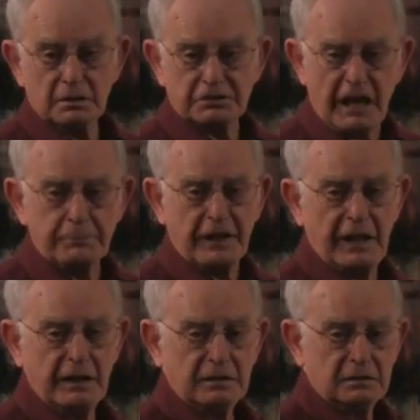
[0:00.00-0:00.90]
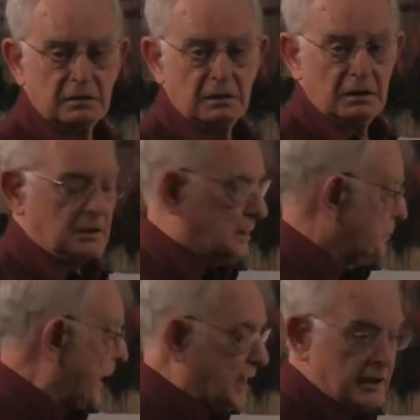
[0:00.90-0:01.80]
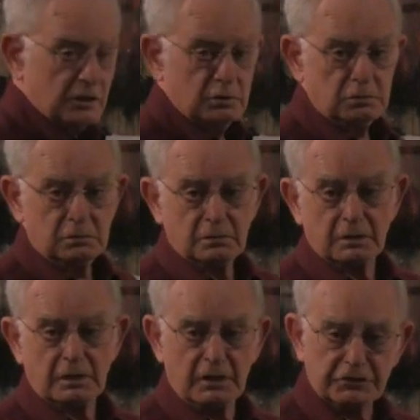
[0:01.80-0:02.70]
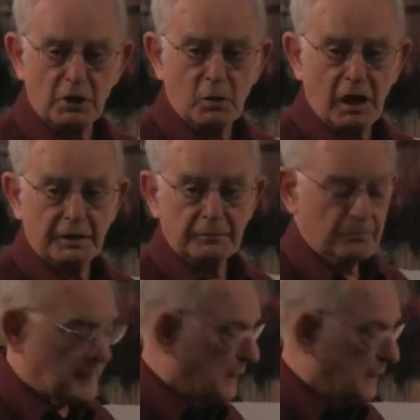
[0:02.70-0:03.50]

Saipan, Peleliu, and so on.